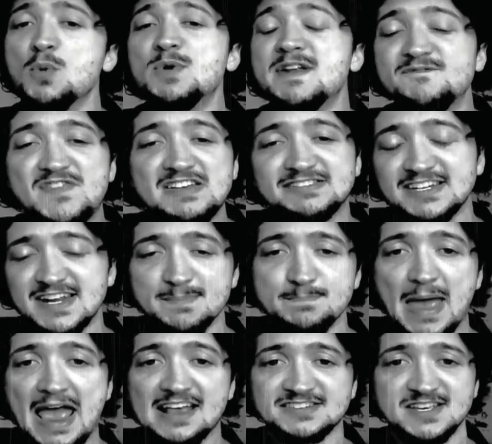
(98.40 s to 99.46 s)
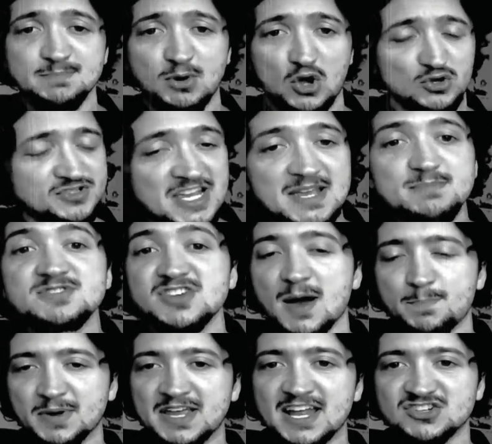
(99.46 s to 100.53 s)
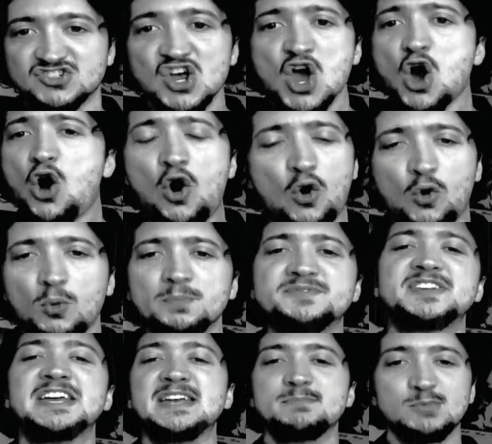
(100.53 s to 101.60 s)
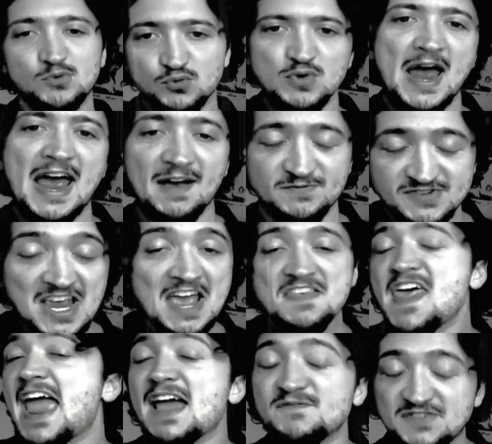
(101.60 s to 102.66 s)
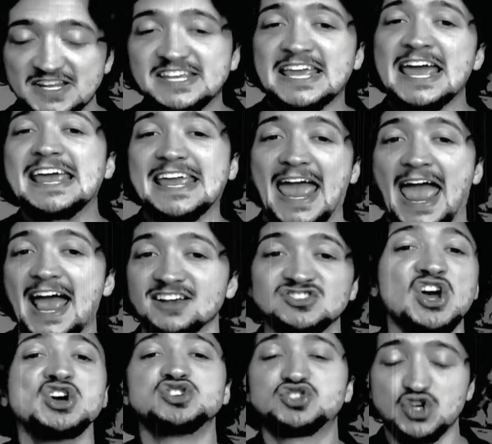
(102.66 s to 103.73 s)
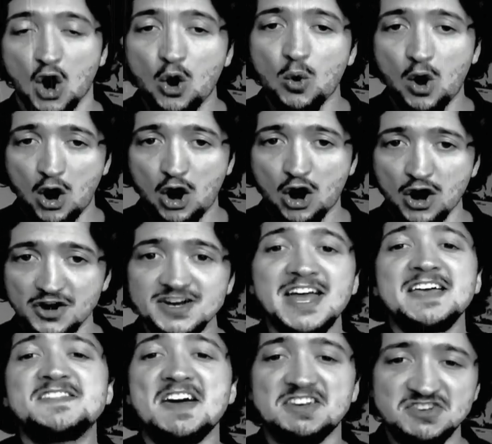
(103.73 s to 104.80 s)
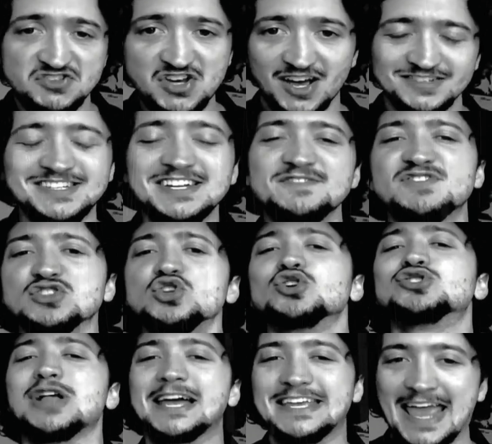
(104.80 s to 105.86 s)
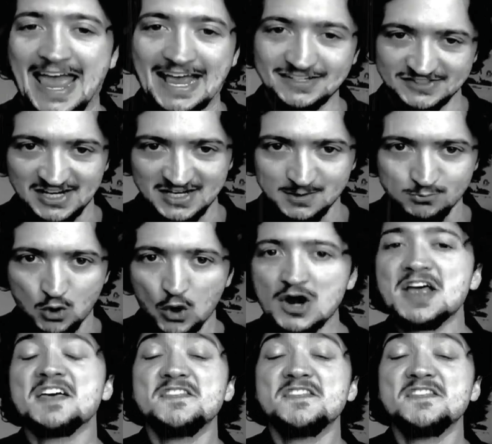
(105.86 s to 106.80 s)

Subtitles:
When a visiting basketball team is up against home team refs, they have to kick ass so hard that it doesn't even look like ass anymore.